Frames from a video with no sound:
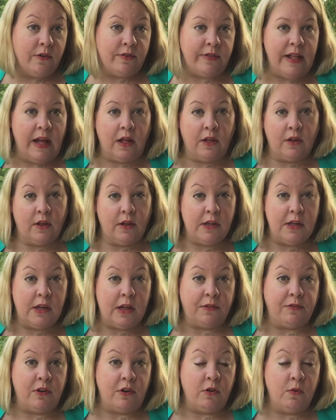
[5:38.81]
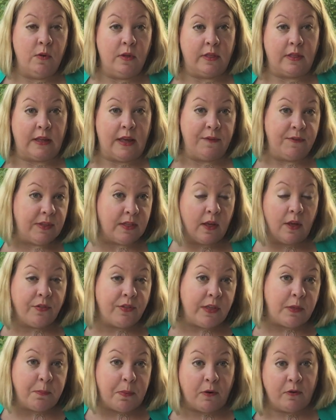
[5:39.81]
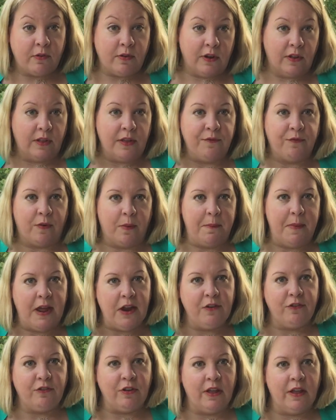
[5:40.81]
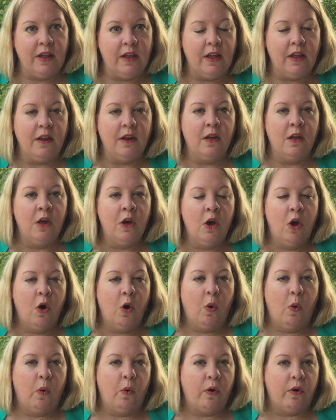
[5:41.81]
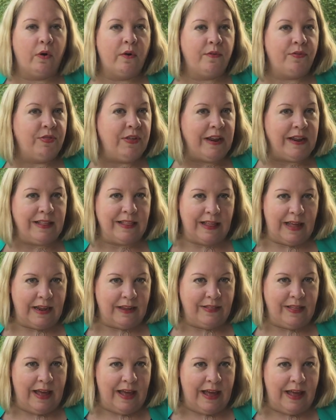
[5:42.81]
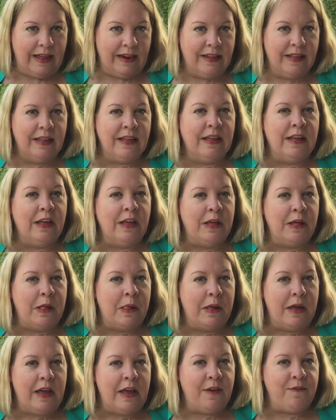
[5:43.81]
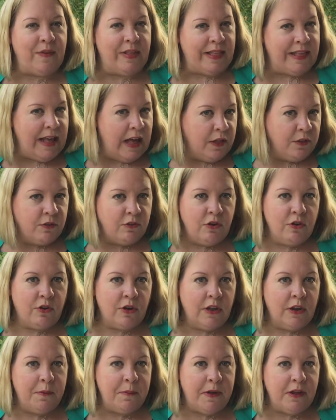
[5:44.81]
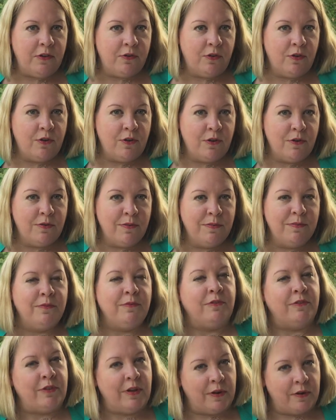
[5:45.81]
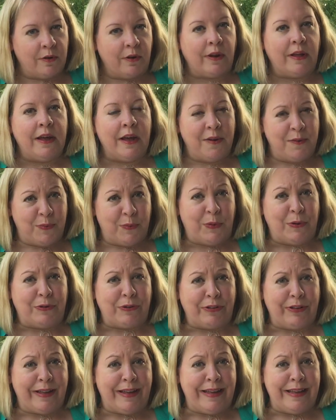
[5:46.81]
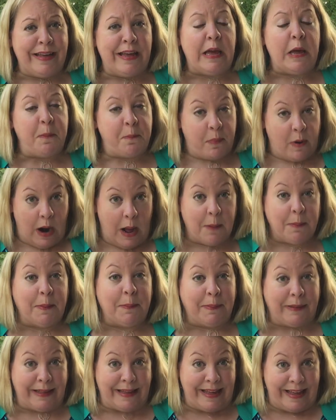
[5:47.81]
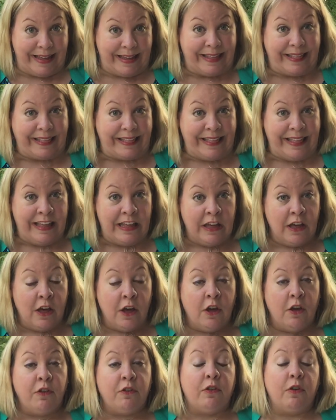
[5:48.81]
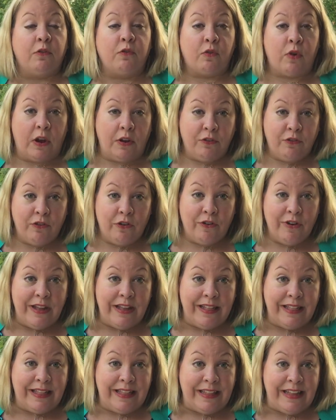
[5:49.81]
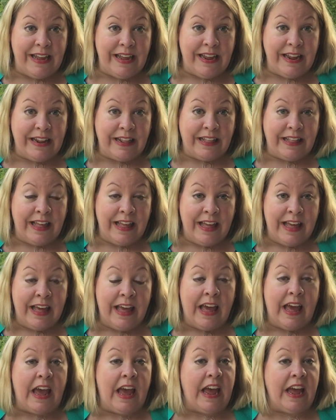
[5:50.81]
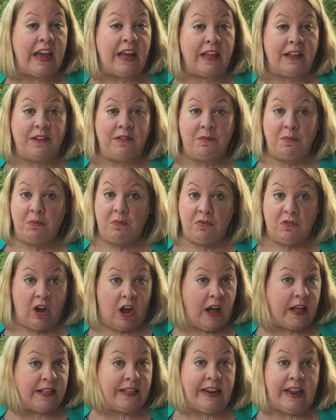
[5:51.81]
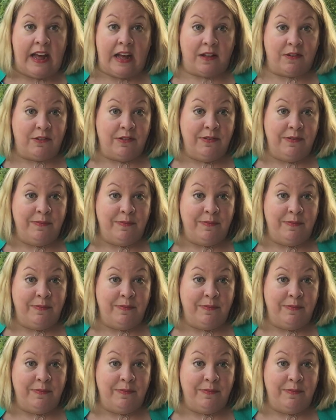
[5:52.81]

now all you have to do is give us all this personal information, or things like that. If it sounds too good to be true, generally, unfortunately, it probably is. So trust your instincts and toss it out.